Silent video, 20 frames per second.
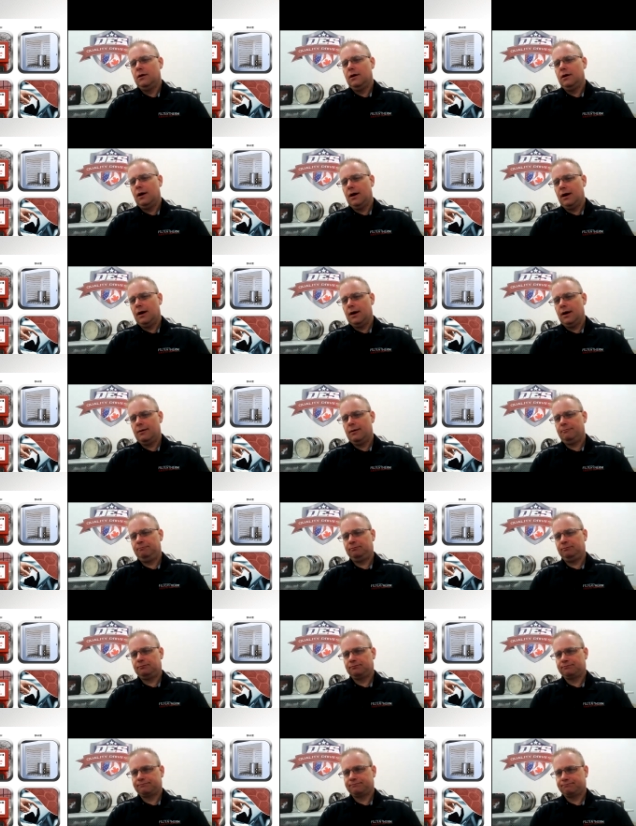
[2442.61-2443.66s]
And
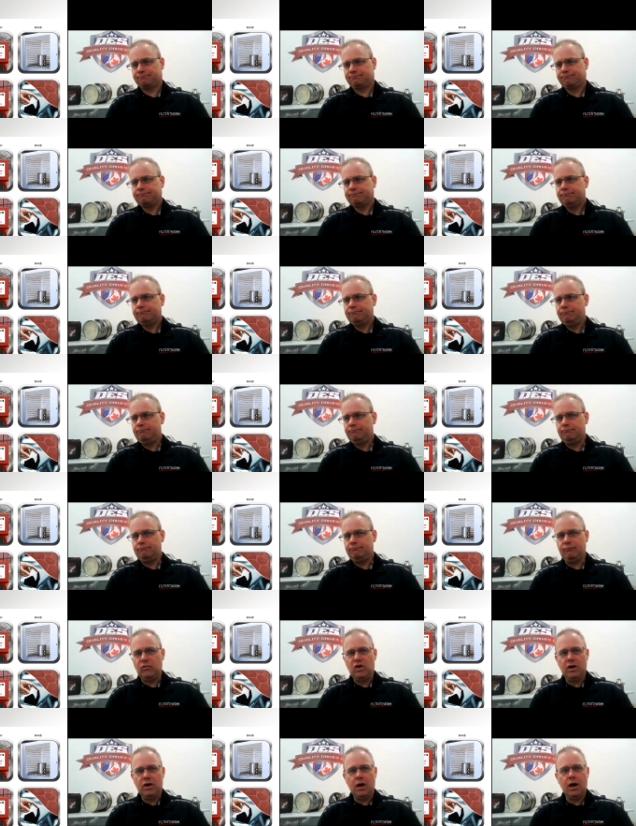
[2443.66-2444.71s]

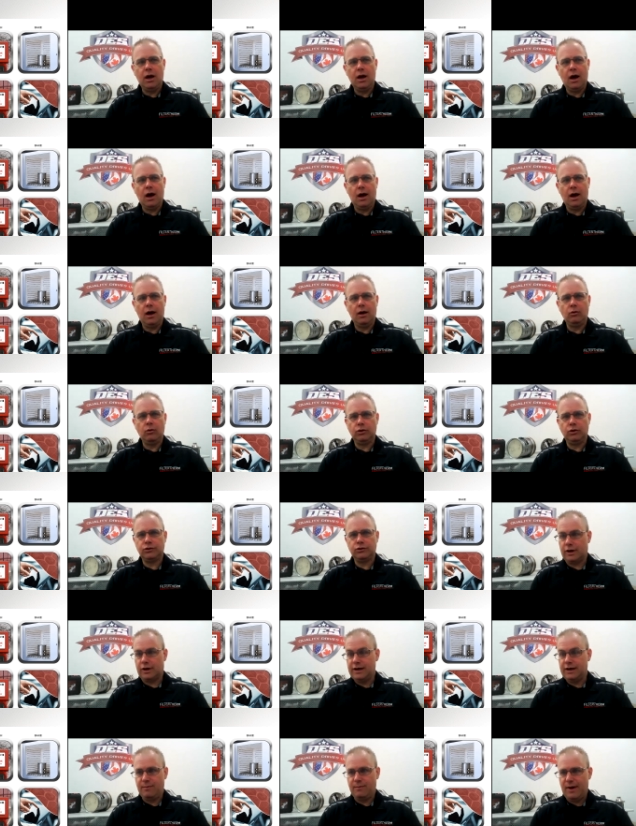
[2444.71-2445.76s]
I will
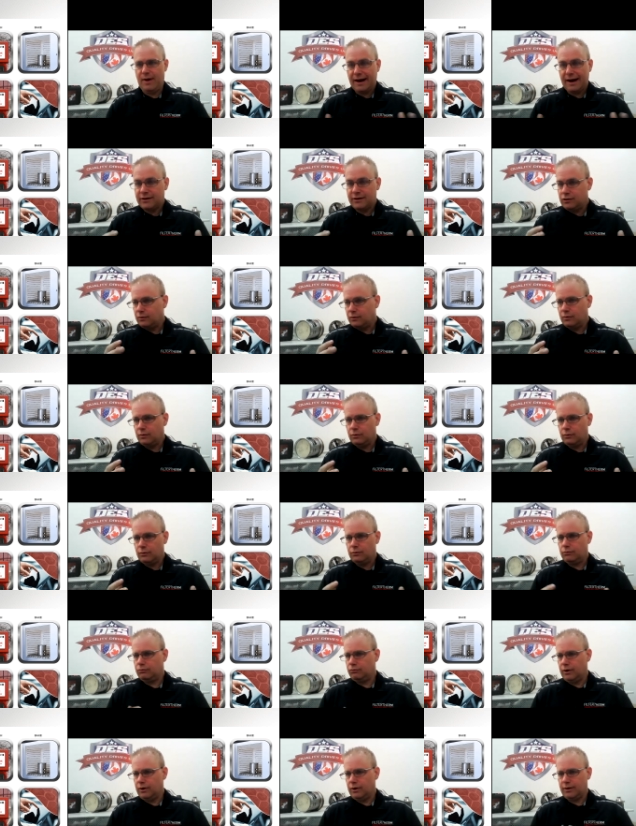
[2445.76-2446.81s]
try to get back to
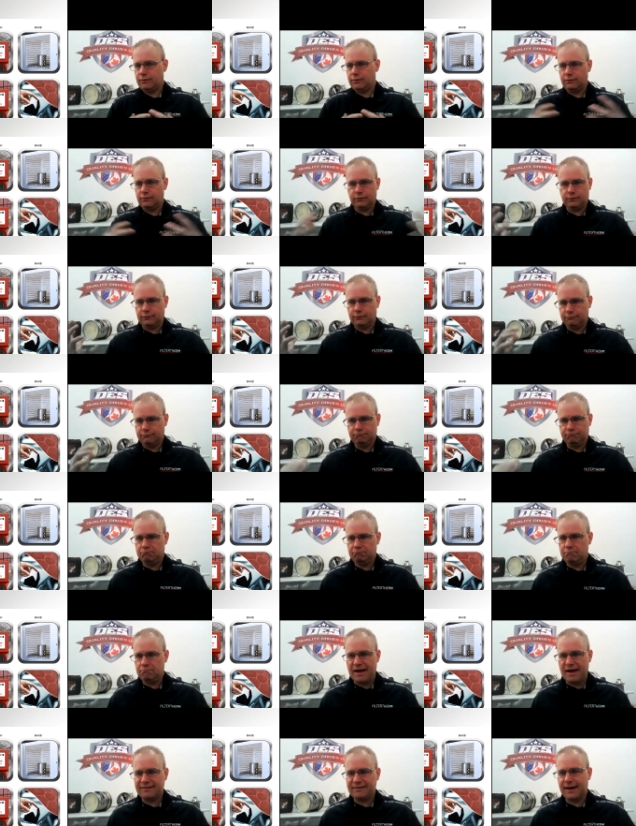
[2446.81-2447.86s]
you with as
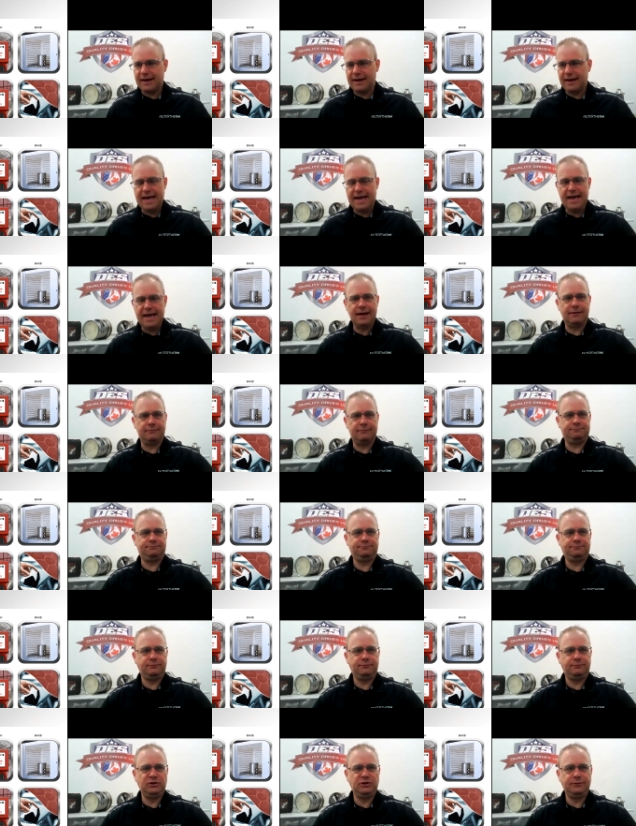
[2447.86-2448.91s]
best I can.
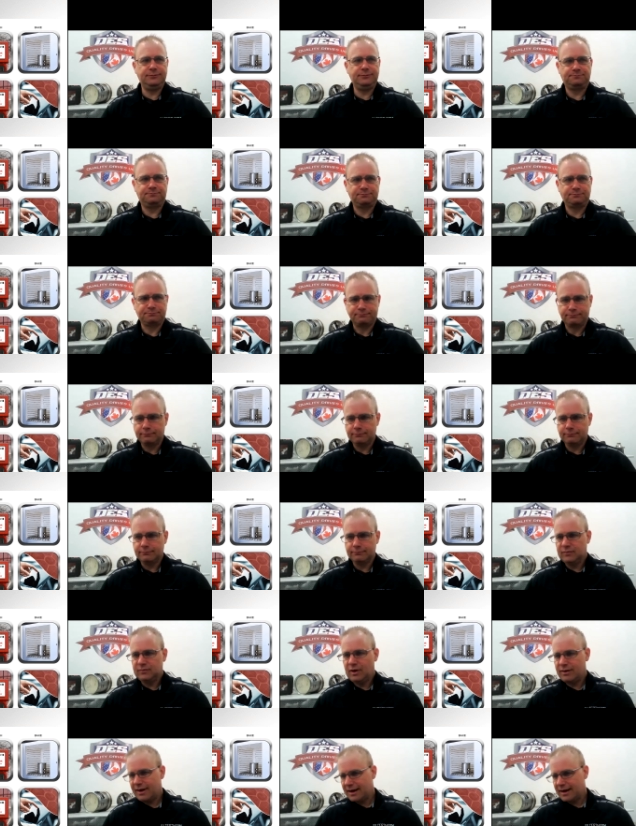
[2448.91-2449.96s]
So,
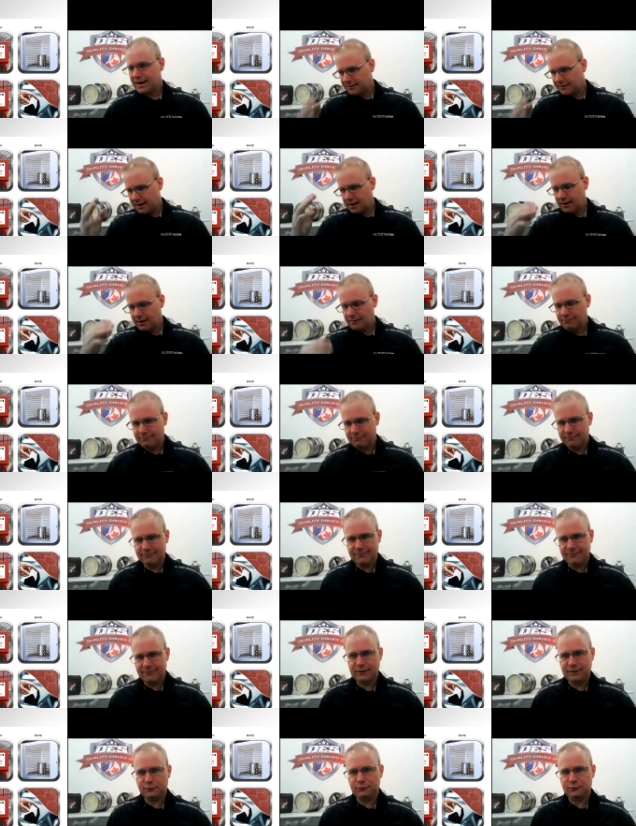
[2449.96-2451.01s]
thanks, Sandy.
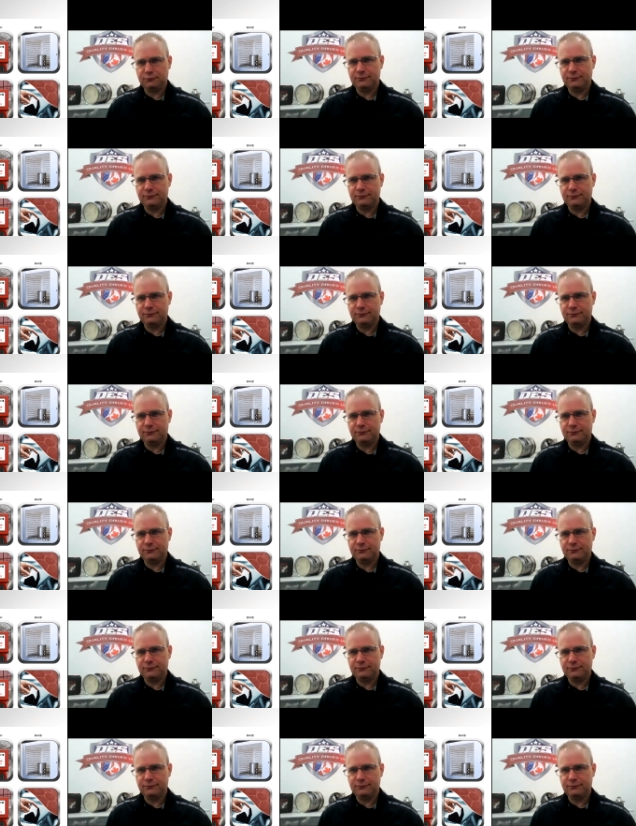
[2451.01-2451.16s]
Thanks.